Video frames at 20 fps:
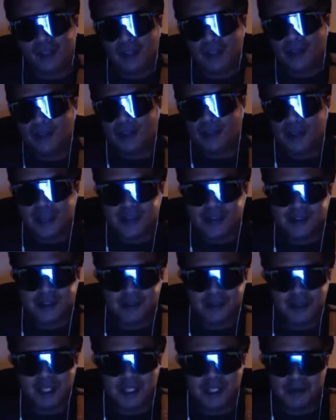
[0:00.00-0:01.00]
You give some
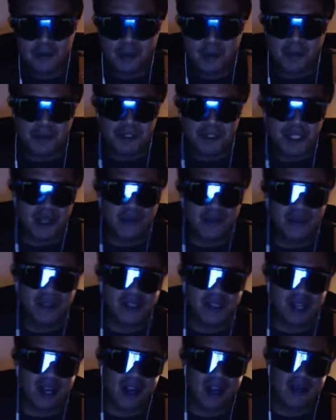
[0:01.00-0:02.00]
of these people TV
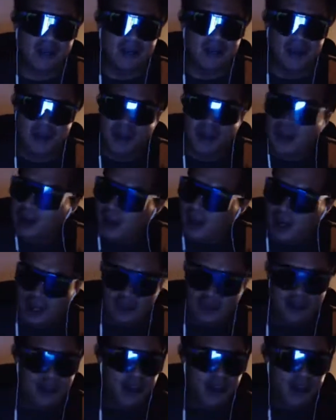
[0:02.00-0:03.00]
time and
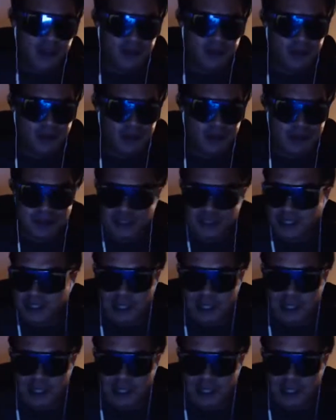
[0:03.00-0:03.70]
you cut them loose.